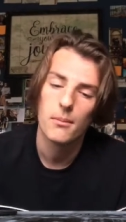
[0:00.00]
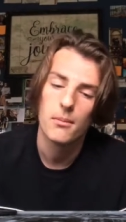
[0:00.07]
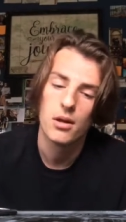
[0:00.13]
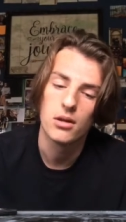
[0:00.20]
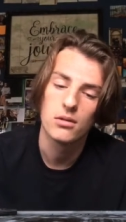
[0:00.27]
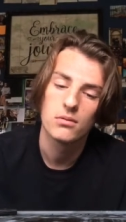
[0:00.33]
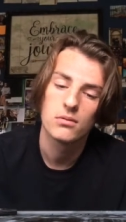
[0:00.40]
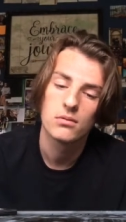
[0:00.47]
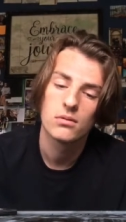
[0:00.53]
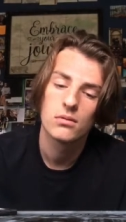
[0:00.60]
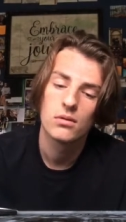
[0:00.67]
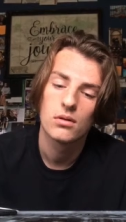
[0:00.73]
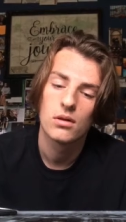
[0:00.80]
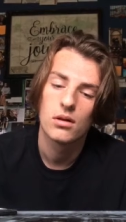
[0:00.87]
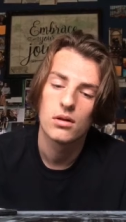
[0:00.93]
Me?
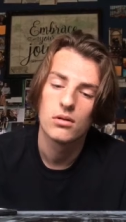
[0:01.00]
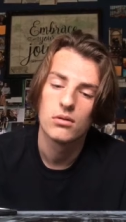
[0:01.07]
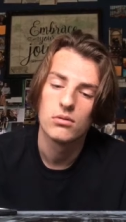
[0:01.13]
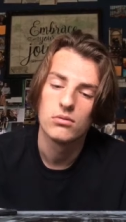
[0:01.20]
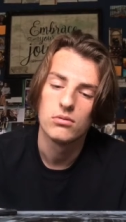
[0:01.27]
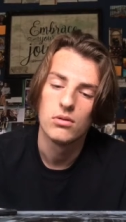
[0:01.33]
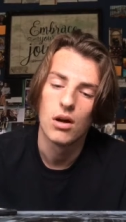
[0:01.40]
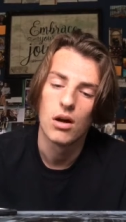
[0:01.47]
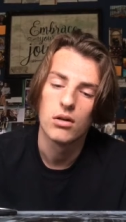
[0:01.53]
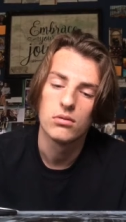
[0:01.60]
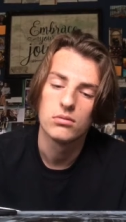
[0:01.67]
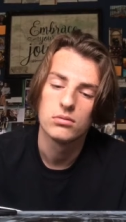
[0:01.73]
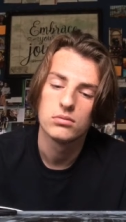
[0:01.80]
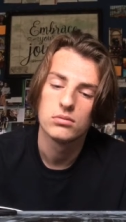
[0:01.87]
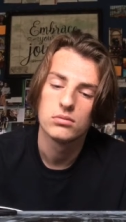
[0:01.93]
No.
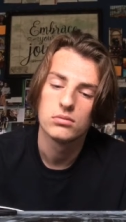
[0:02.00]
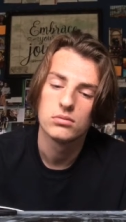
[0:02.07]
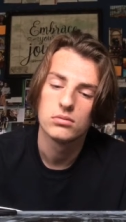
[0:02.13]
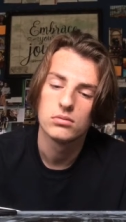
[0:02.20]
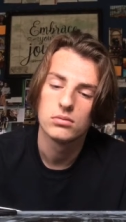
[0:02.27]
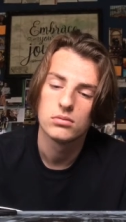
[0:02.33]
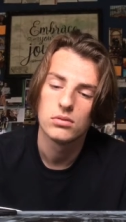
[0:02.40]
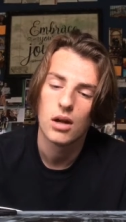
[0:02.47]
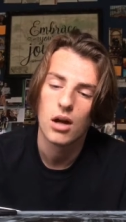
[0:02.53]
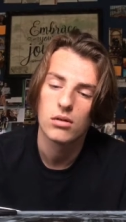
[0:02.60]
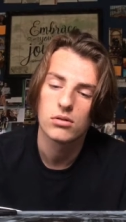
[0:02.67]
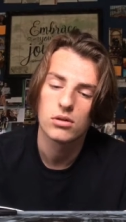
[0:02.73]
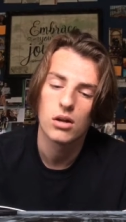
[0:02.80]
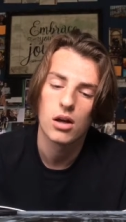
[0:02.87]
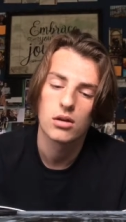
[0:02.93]

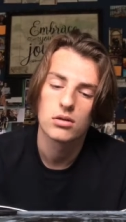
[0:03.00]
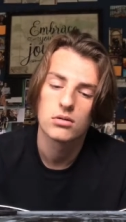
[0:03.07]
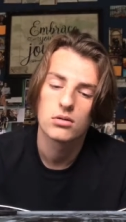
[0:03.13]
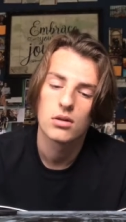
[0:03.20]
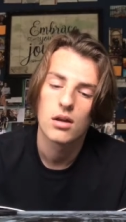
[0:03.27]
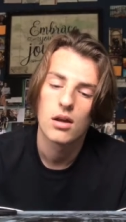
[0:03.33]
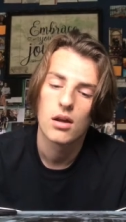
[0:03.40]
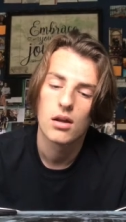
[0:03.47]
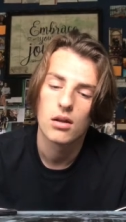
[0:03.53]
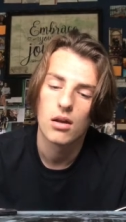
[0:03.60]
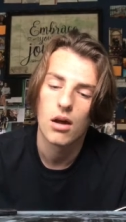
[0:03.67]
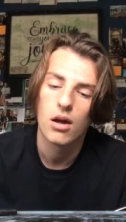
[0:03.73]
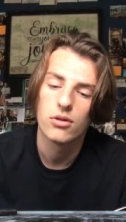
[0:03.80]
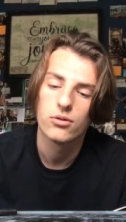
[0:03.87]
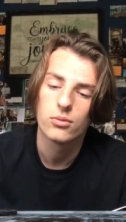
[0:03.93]
How could I?
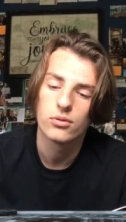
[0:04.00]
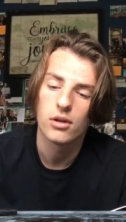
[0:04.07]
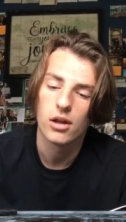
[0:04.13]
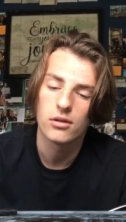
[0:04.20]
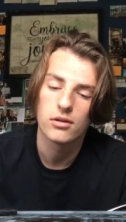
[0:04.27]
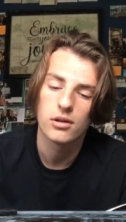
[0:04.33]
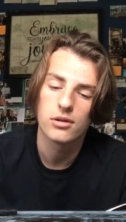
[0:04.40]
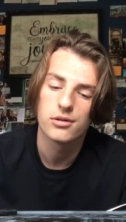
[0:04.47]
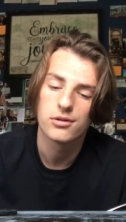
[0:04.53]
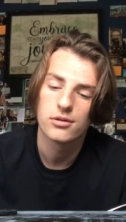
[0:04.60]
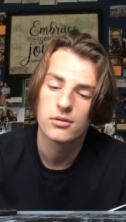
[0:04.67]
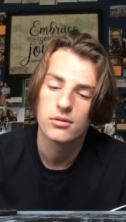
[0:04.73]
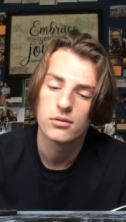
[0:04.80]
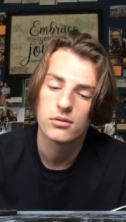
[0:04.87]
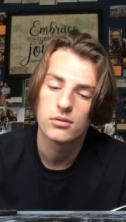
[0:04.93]
I do it like this,
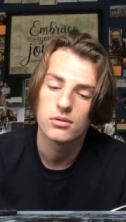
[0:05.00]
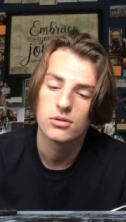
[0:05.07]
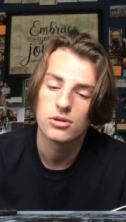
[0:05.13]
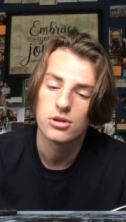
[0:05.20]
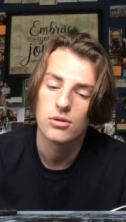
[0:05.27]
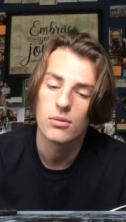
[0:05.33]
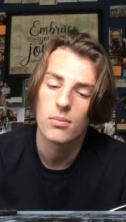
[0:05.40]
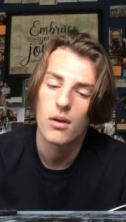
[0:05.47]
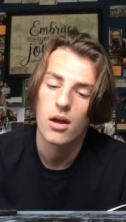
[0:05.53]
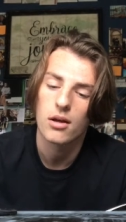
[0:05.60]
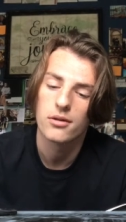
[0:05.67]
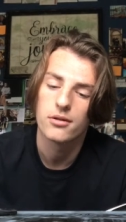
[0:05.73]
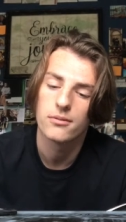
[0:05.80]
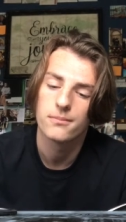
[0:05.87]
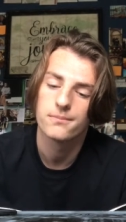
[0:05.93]
she
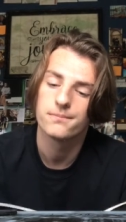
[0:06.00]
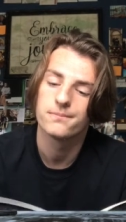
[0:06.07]
replied.